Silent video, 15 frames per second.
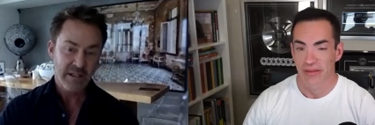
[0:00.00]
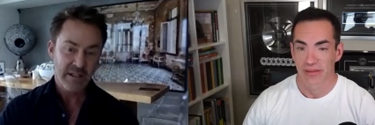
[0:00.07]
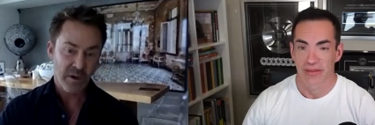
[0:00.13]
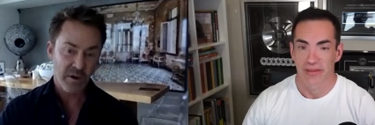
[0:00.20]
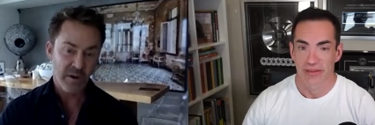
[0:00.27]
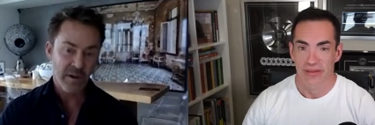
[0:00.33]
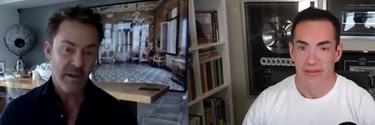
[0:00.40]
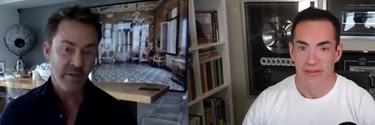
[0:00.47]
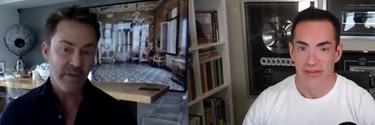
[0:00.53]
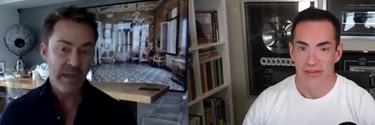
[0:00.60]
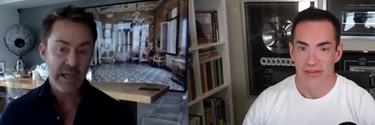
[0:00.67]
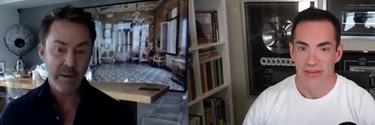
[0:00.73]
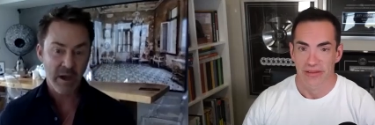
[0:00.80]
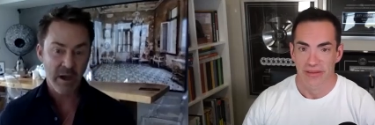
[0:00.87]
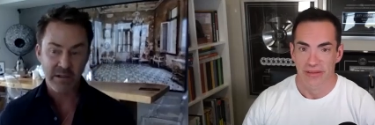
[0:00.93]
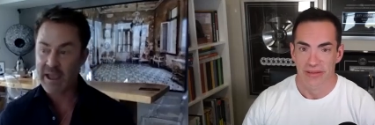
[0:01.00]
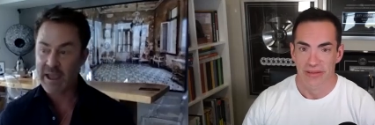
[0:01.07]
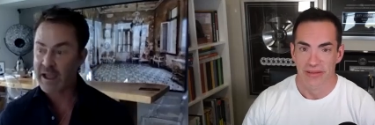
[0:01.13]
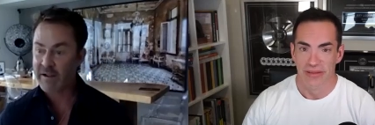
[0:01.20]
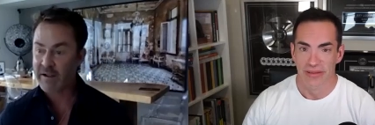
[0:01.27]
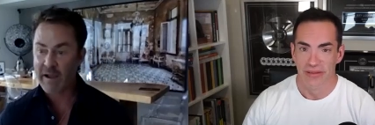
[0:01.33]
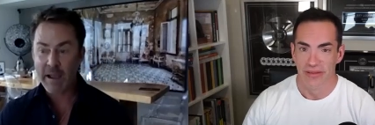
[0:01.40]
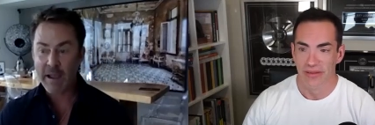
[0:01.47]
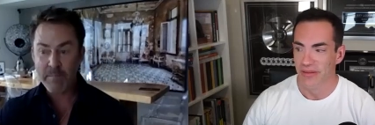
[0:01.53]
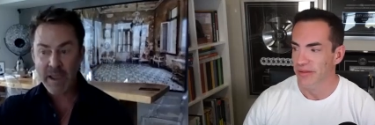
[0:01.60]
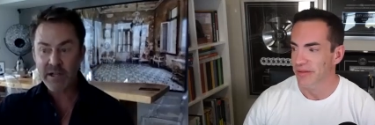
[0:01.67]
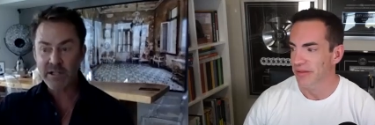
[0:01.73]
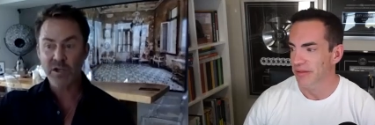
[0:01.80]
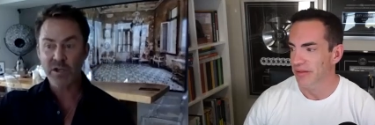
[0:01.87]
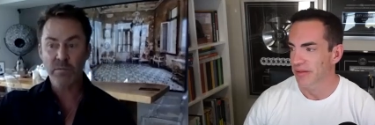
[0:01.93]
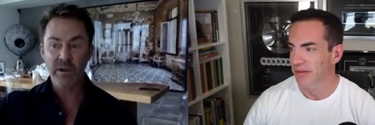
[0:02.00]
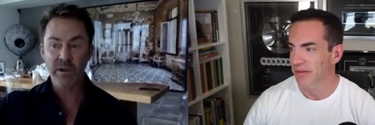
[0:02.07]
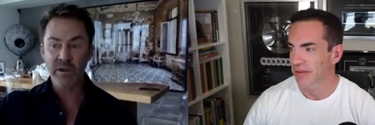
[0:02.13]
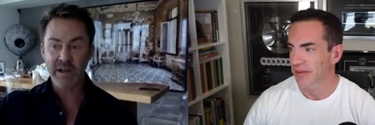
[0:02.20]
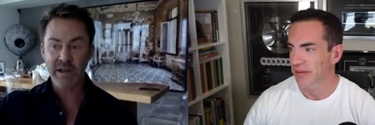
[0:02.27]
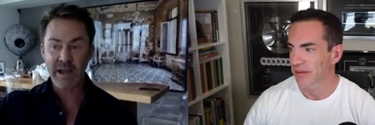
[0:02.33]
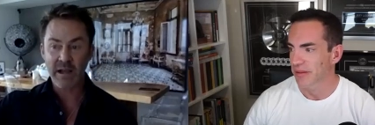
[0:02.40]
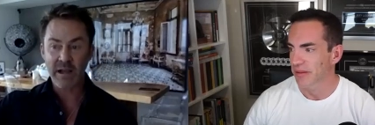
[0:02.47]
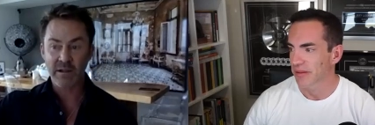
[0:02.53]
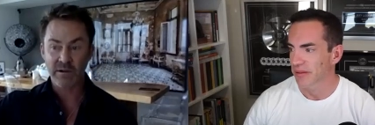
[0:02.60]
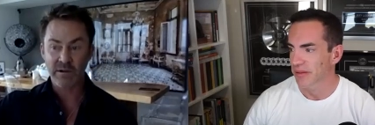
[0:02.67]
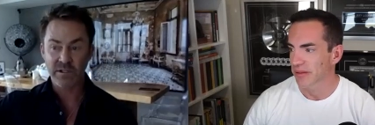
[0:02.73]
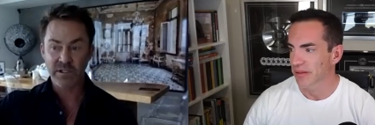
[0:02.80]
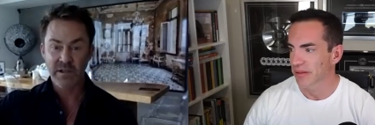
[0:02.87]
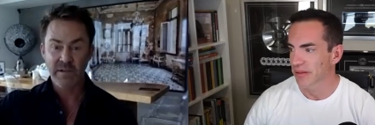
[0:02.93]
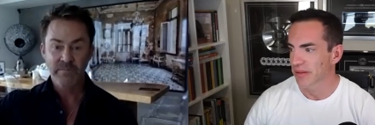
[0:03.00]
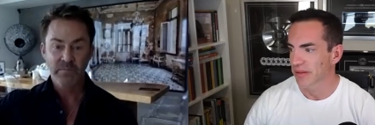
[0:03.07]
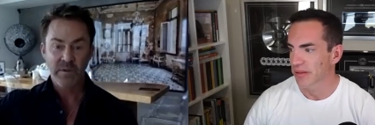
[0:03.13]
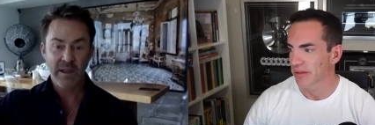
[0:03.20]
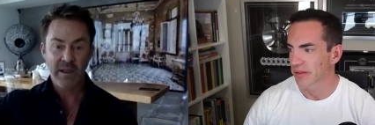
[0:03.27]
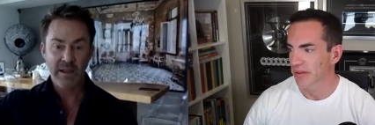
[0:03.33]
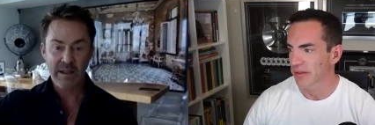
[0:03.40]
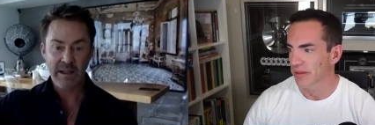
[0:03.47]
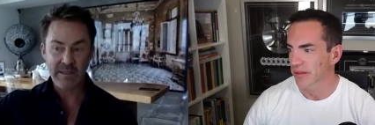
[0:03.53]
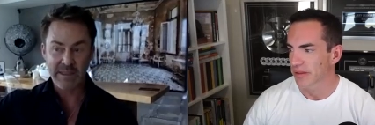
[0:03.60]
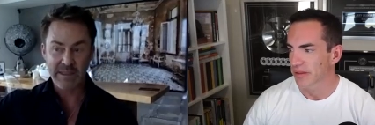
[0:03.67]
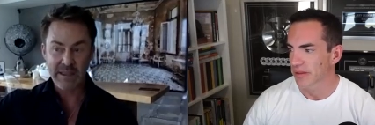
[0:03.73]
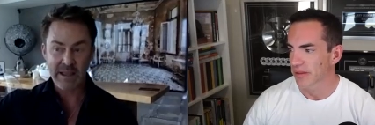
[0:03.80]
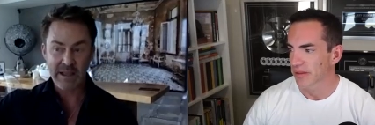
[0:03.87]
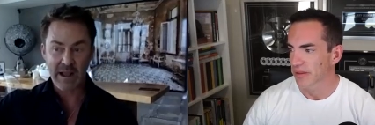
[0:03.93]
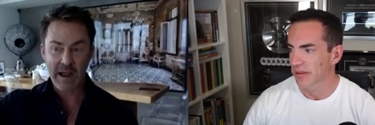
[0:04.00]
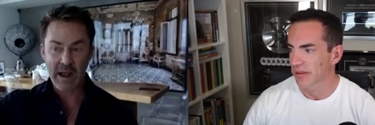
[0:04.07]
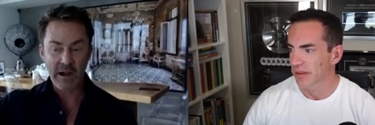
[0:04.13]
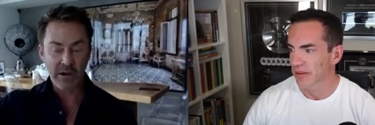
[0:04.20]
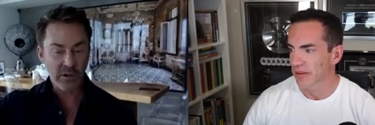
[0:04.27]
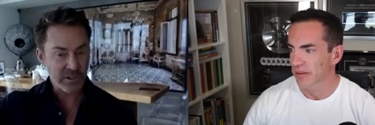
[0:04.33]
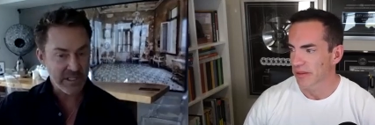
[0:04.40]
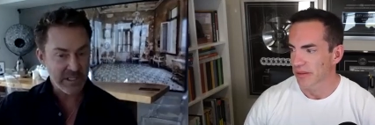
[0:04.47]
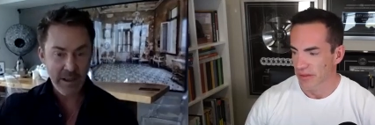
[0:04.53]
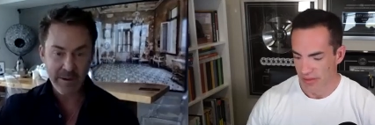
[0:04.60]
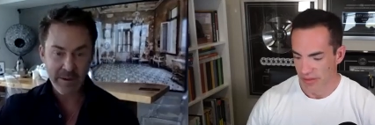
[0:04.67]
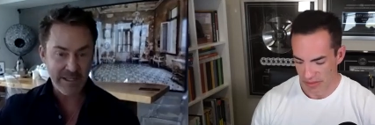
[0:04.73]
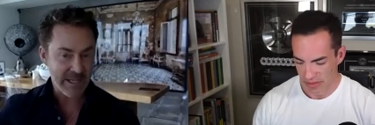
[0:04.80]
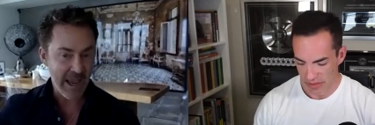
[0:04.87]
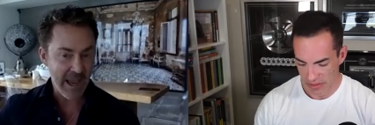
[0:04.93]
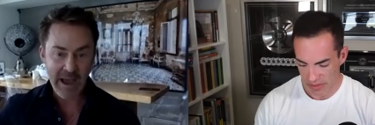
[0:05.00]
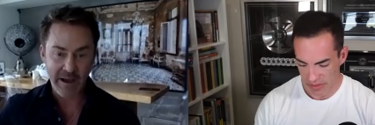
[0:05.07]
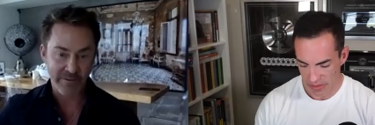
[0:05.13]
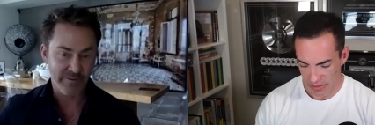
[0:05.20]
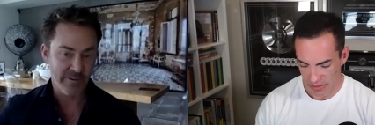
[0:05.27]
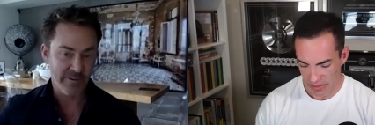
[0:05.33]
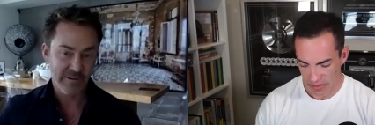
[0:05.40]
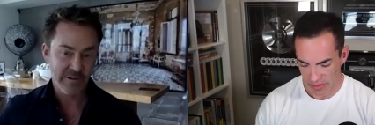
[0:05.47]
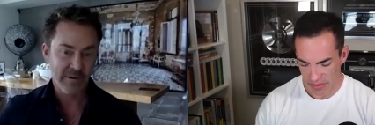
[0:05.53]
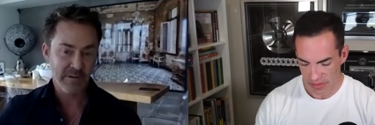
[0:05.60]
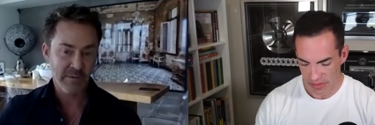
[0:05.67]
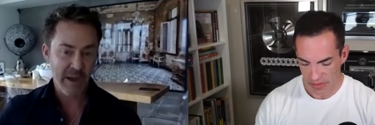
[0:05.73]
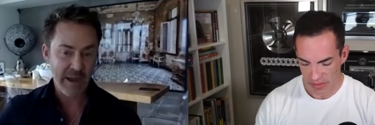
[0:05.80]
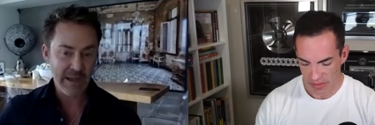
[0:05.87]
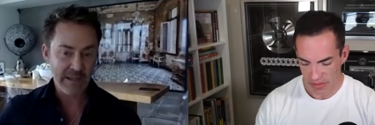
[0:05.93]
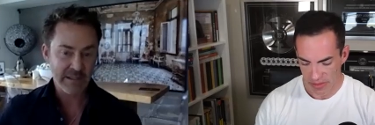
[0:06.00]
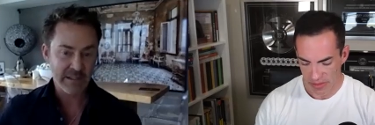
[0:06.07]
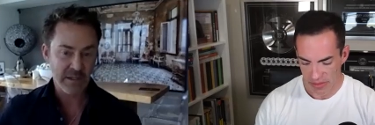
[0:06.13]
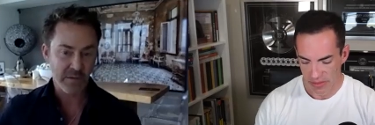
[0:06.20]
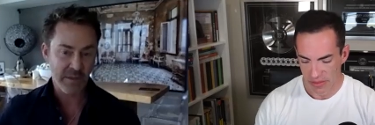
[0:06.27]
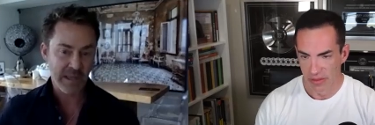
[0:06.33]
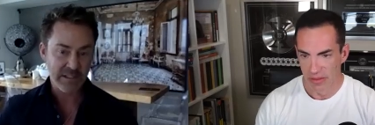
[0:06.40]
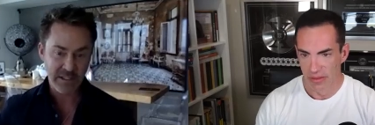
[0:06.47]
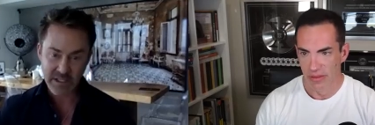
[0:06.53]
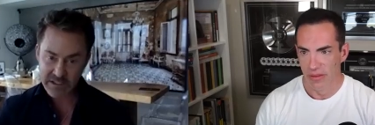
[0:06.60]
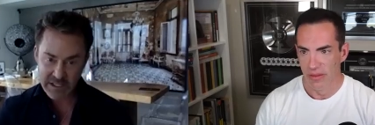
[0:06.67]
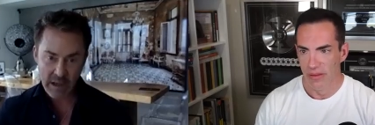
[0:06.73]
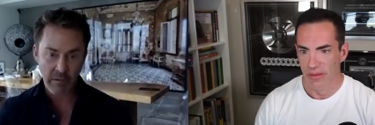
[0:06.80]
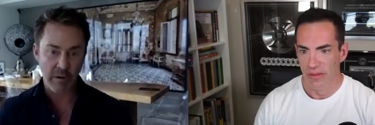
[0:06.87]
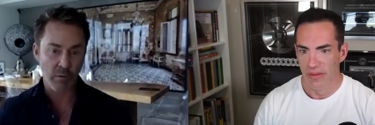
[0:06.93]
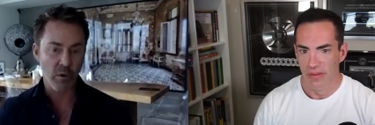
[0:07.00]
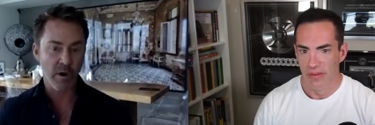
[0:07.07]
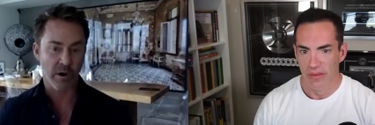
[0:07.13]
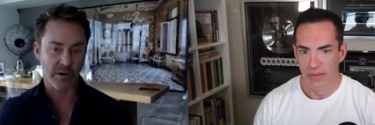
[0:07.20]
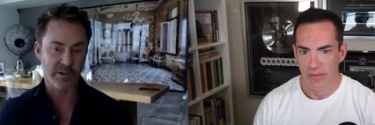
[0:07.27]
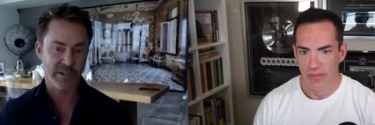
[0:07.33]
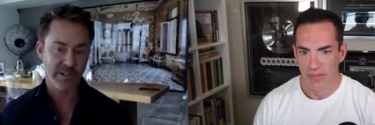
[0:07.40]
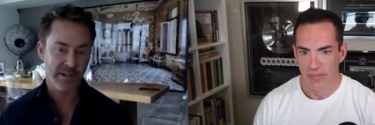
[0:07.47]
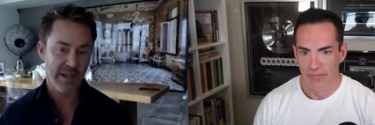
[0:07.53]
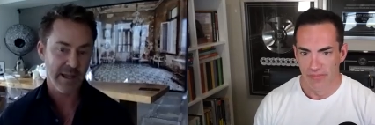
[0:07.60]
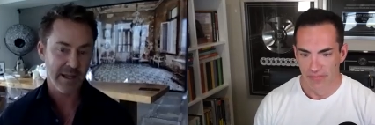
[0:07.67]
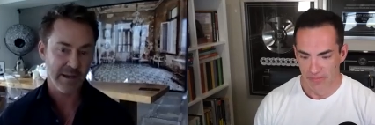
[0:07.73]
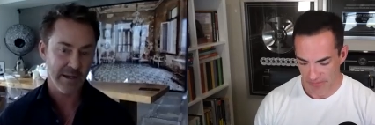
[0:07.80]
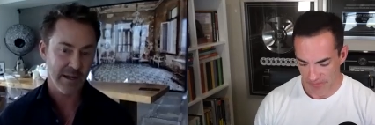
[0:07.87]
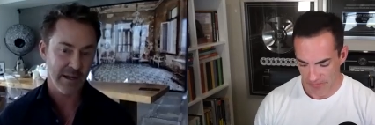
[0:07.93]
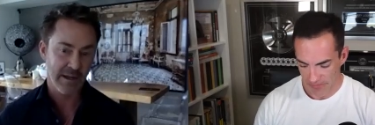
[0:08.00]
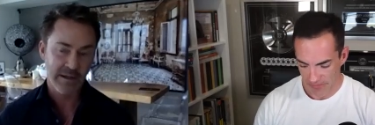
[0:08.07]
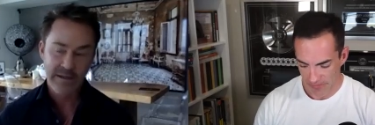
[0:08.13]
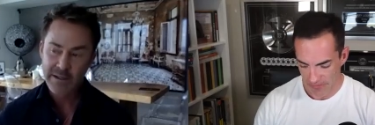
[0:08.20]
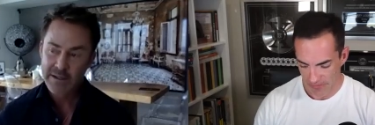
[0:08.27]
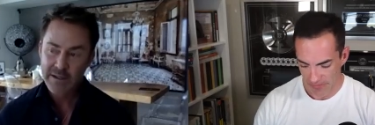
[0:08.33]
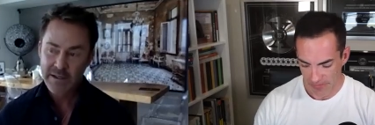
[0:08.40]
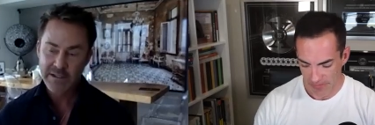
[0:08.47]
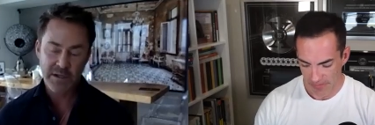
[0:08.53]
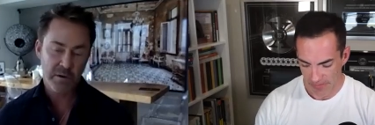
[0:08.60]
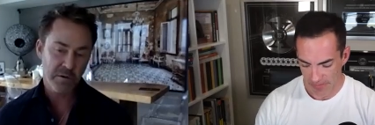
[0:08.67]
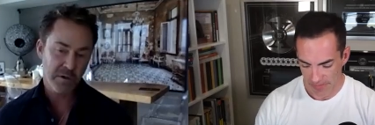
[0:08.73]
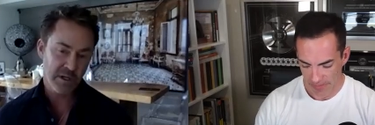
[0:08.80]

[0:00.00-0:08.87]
Speaker 1: So think about that. I make $2 million. The, Uncle Sam gets half, right? So that's just how it works. And uh, so